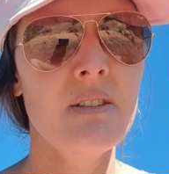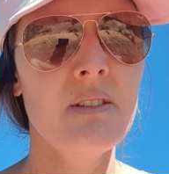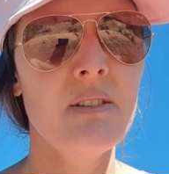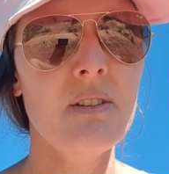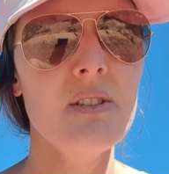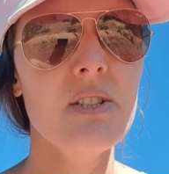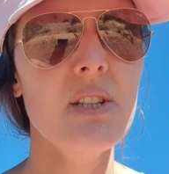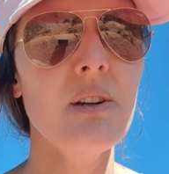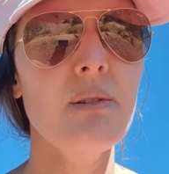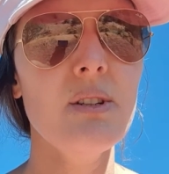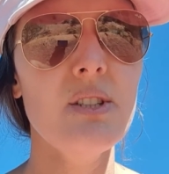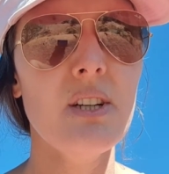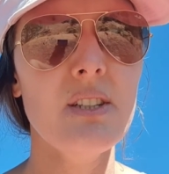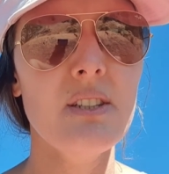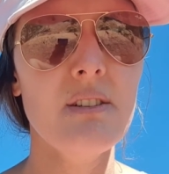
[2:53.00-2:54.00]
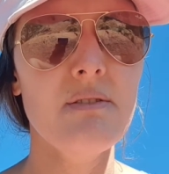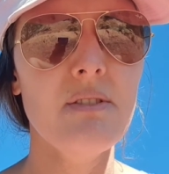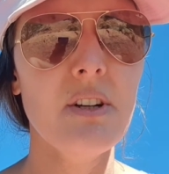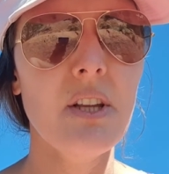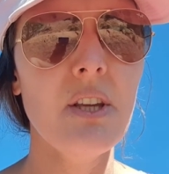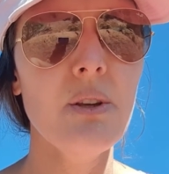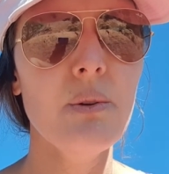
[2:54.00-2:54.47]
There's no agenda for
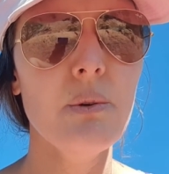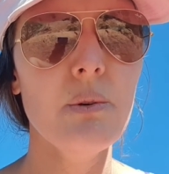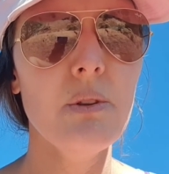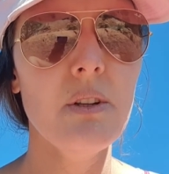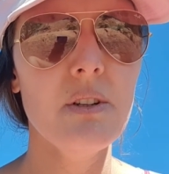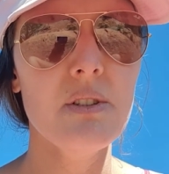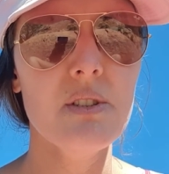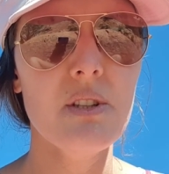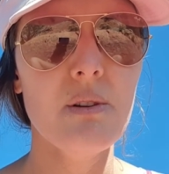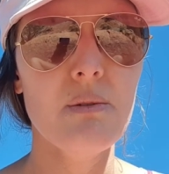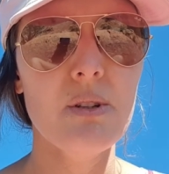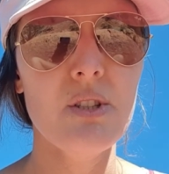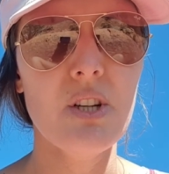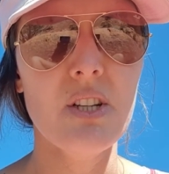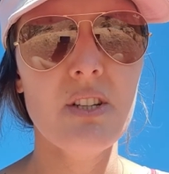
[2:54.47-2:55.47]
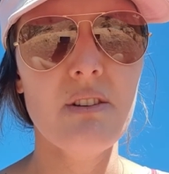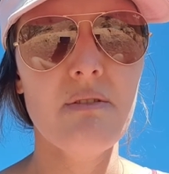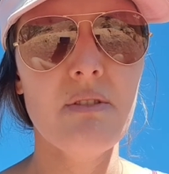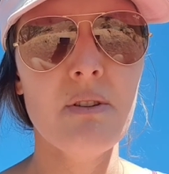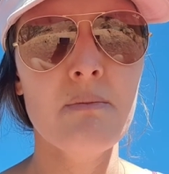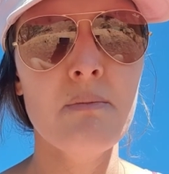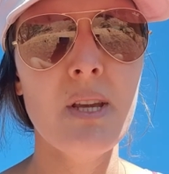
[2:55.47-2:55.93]
you, there's no agenda
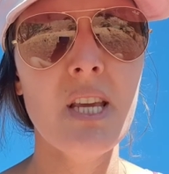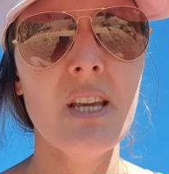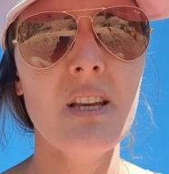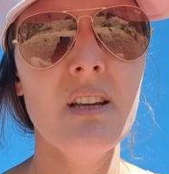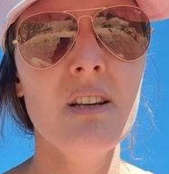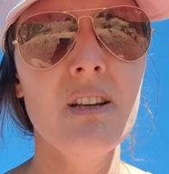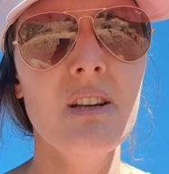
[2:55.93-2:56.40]
for me,